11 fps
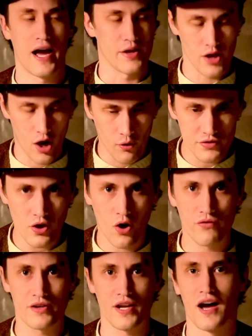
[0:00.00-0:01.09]
know it's
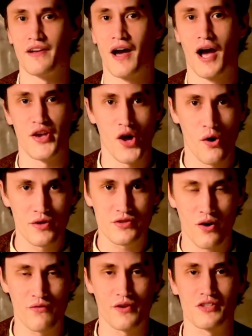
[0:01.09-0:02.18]
overdone, I know it's
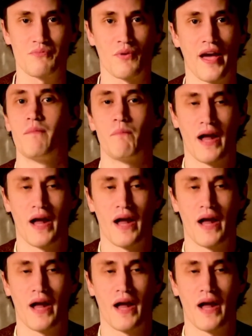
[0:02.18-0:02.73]
overexplained,